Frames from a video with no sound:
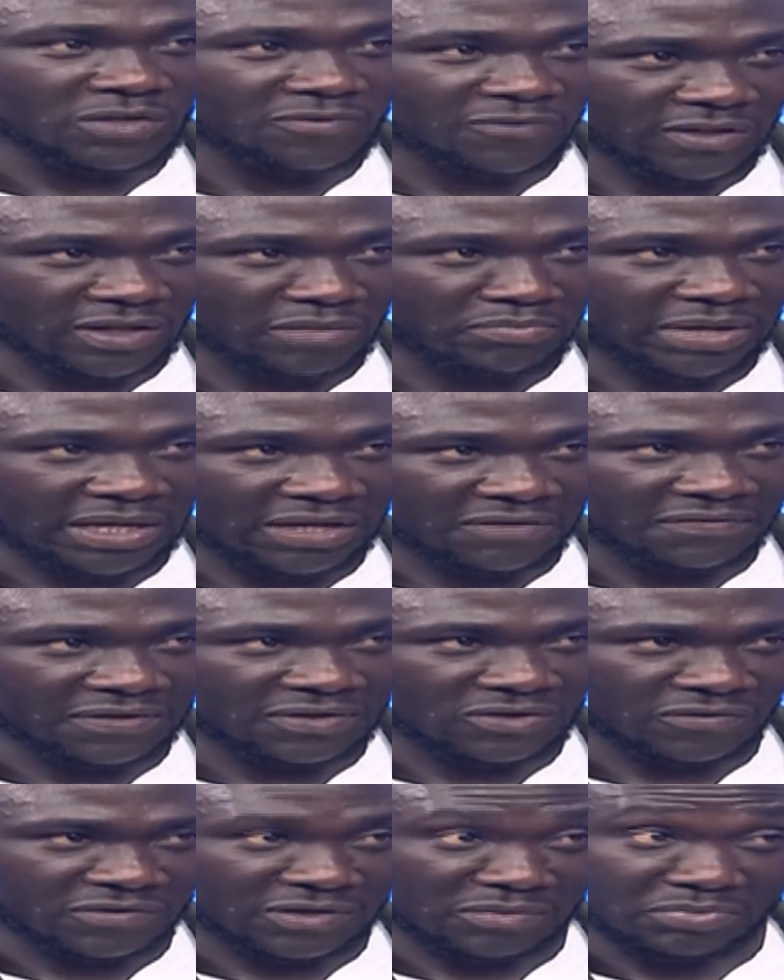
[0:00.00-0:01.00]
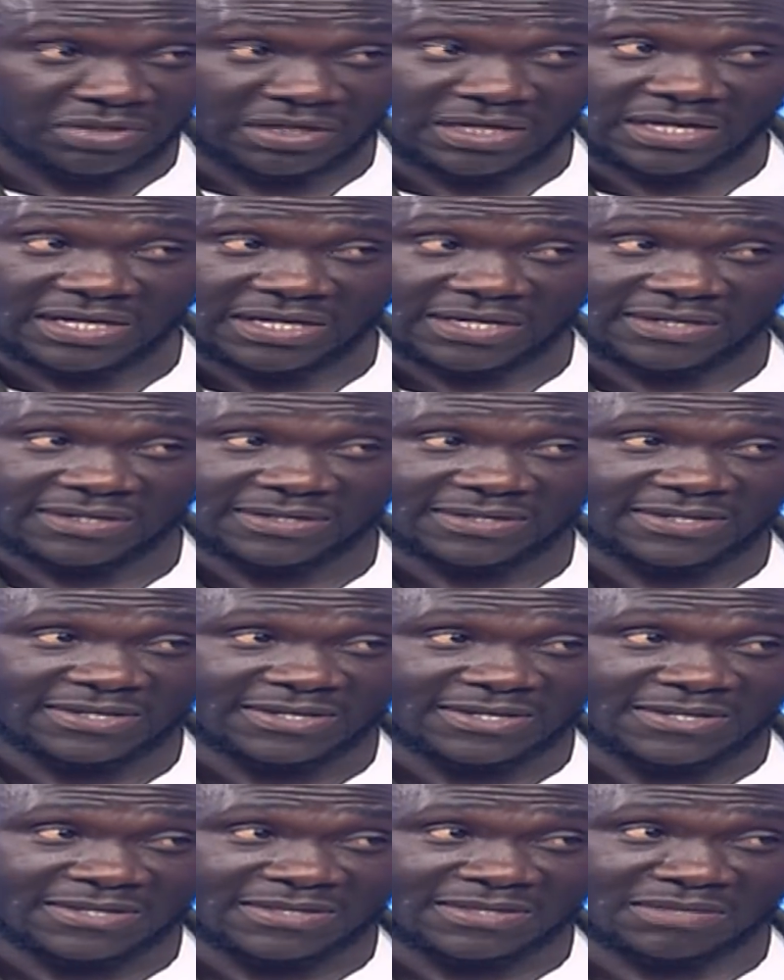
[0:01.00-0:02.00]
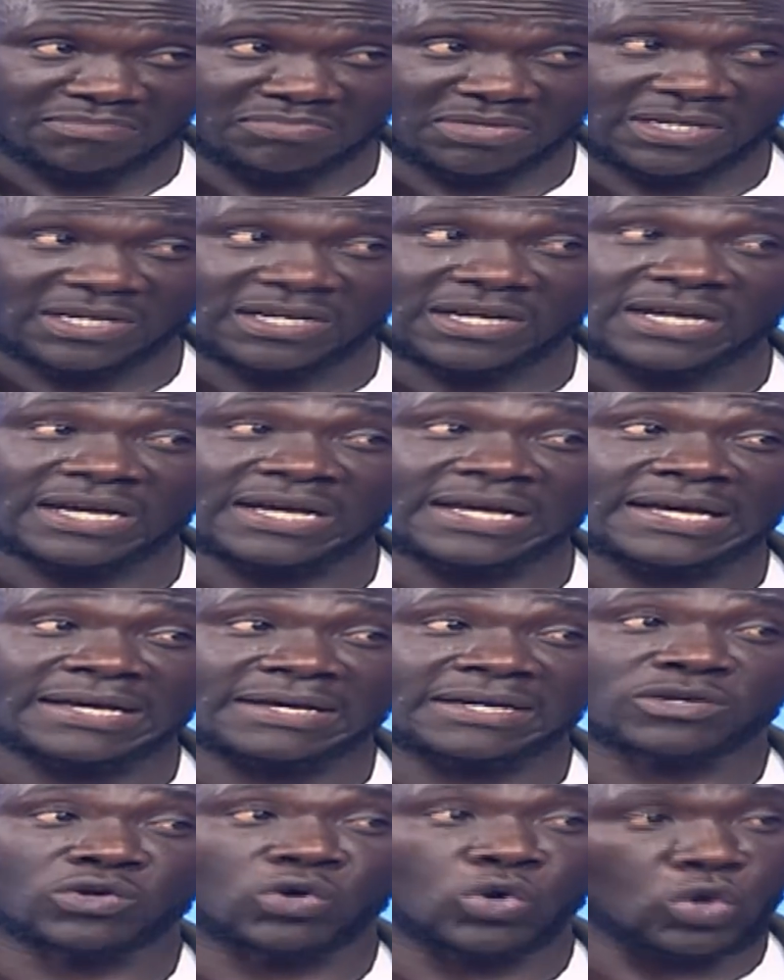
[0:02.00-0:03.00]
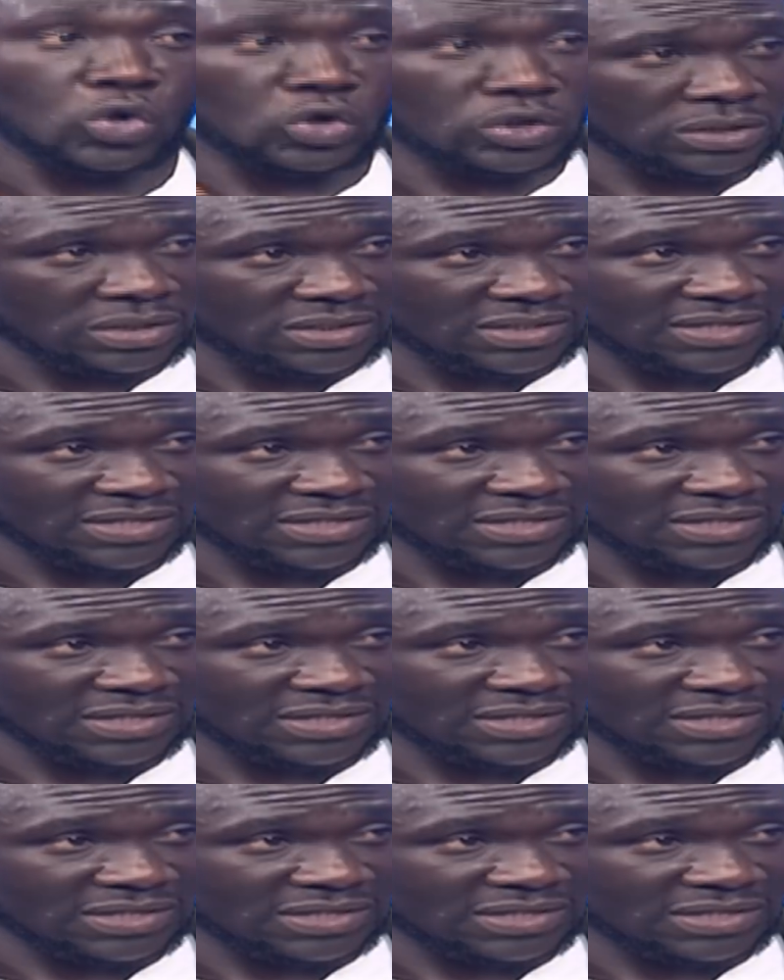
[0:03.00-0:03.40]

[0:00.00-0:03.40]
for the benefit of the bigger goal.